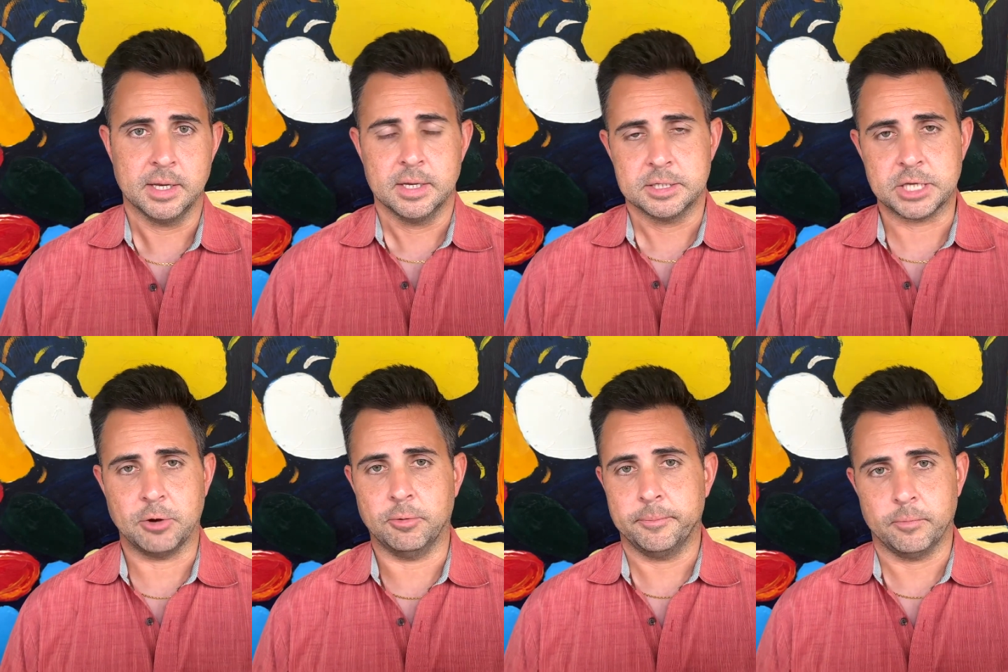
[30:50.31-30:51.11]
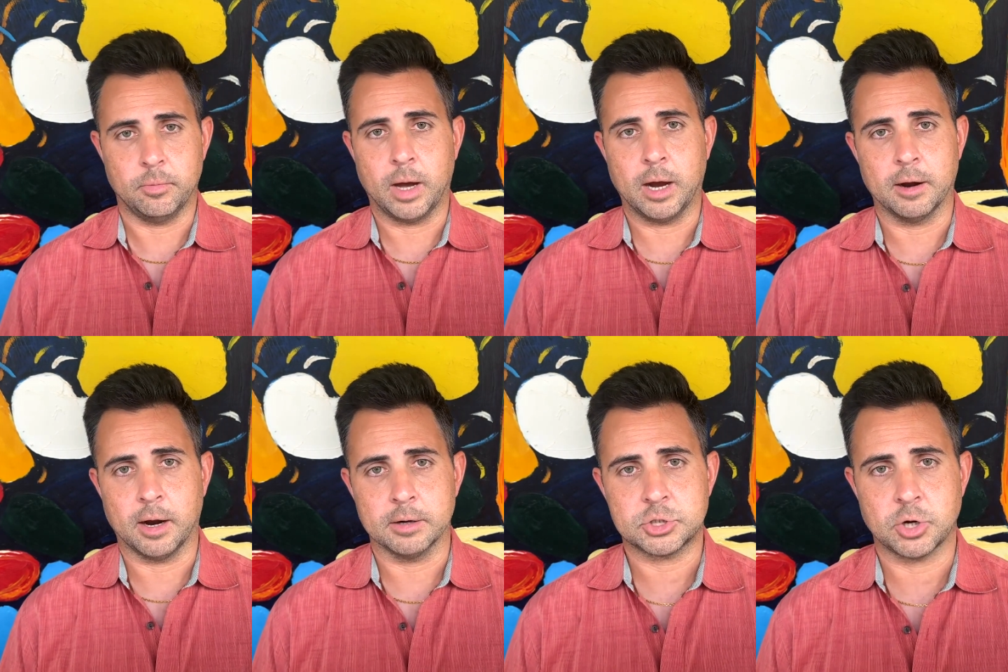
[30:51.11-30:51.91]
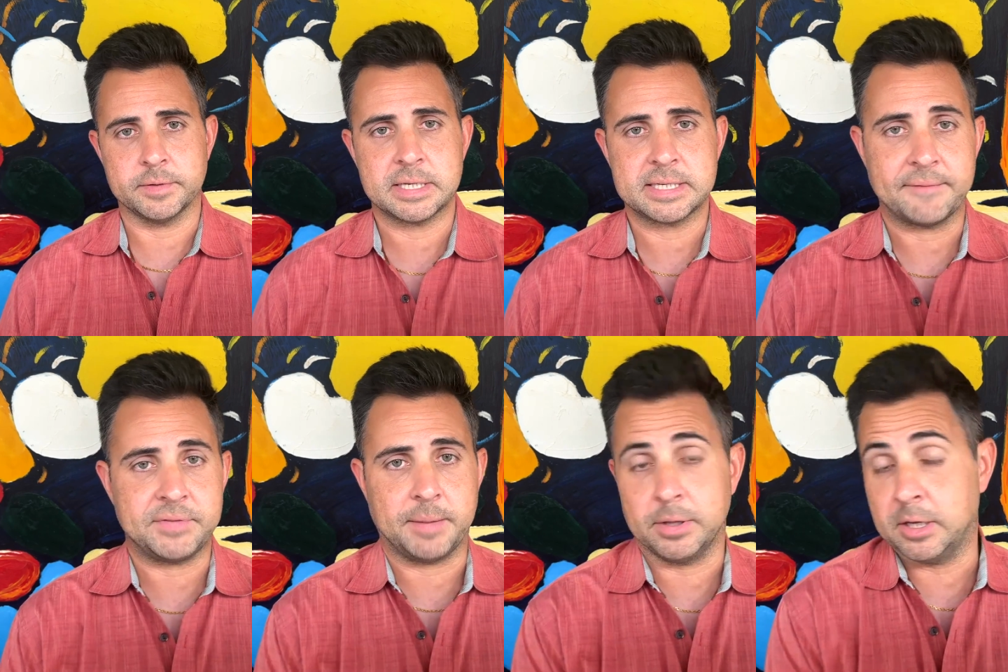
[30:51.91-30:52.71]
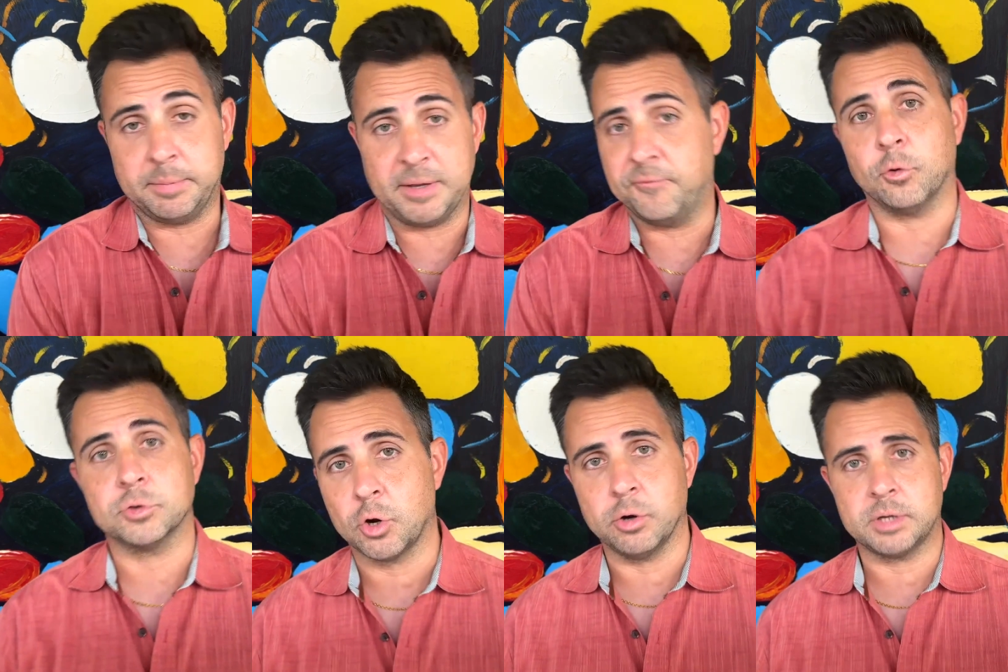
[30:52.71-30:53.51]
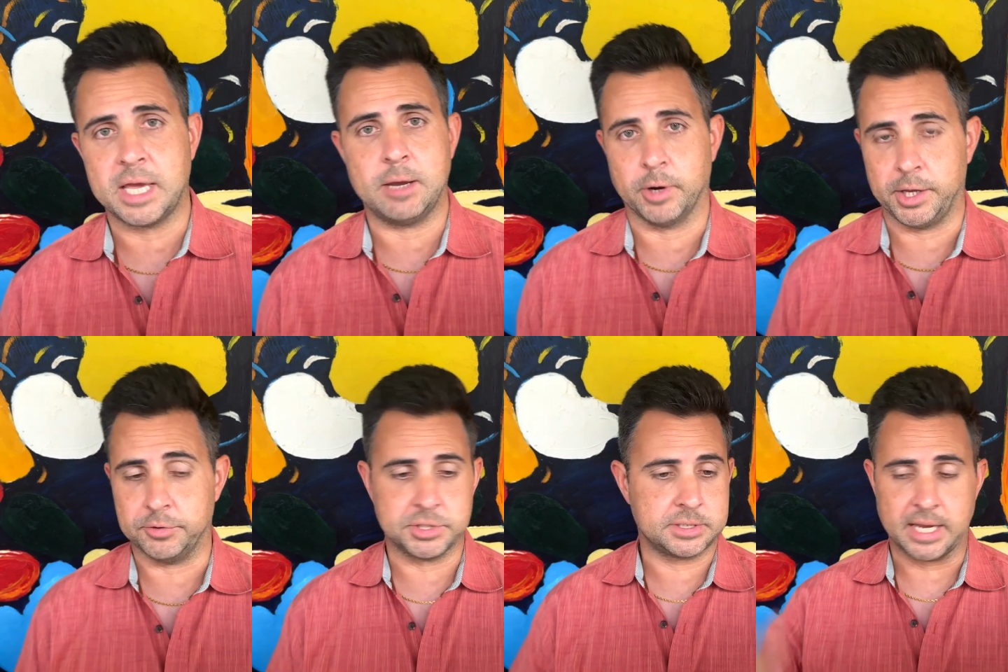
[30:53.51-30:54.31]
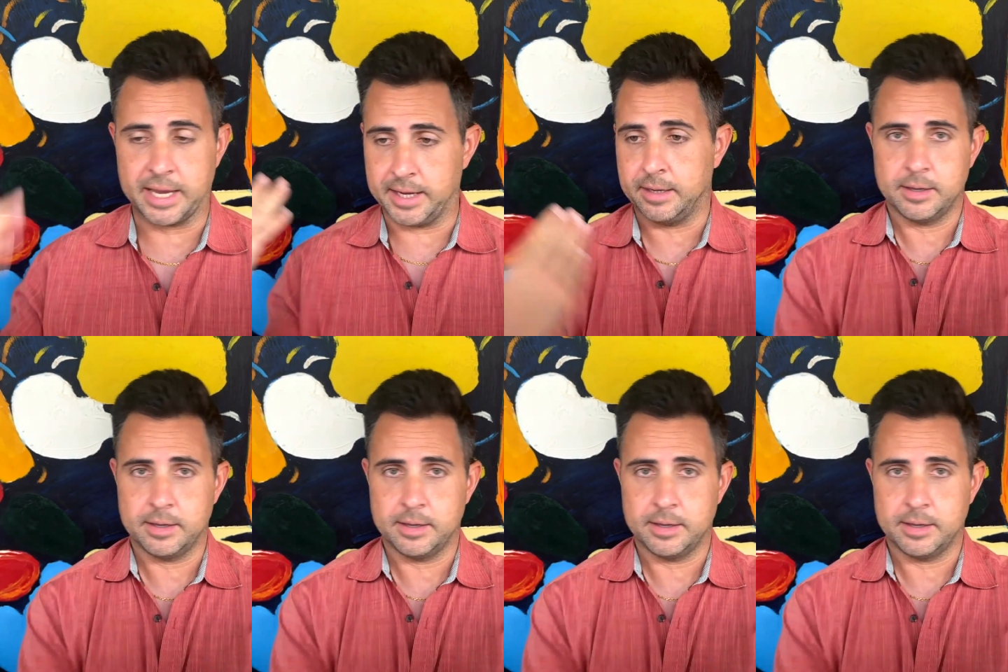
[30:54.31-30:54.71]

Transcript: So our services have the ability to be full turnkey, where you just say,